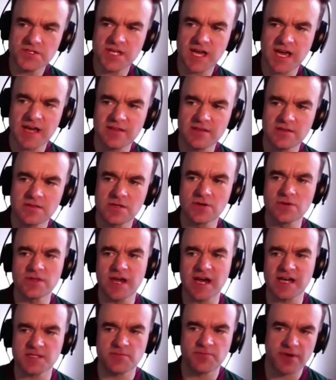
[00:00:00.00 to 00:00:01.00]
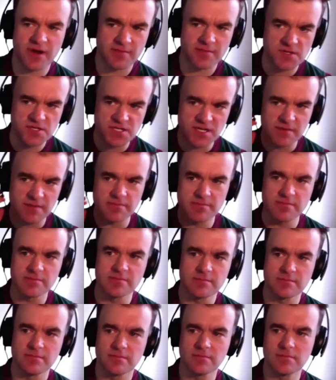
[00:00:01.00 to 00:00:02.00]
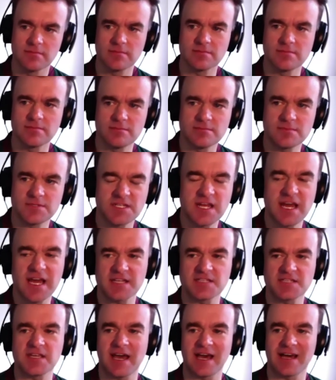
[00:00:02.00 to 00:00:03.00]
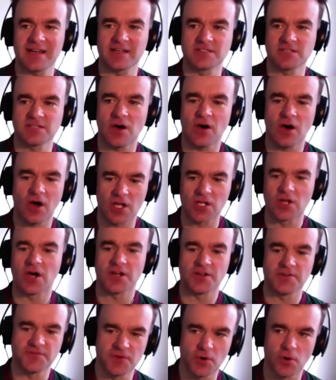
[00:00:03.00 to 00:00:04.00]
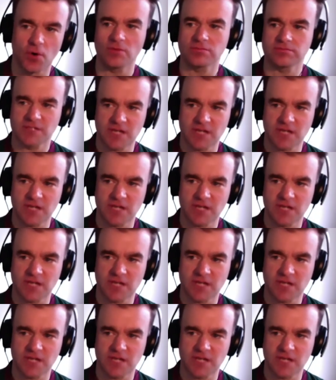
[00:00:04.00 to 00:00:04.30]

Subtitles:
say the 2000 premiership stands out as a highlight of your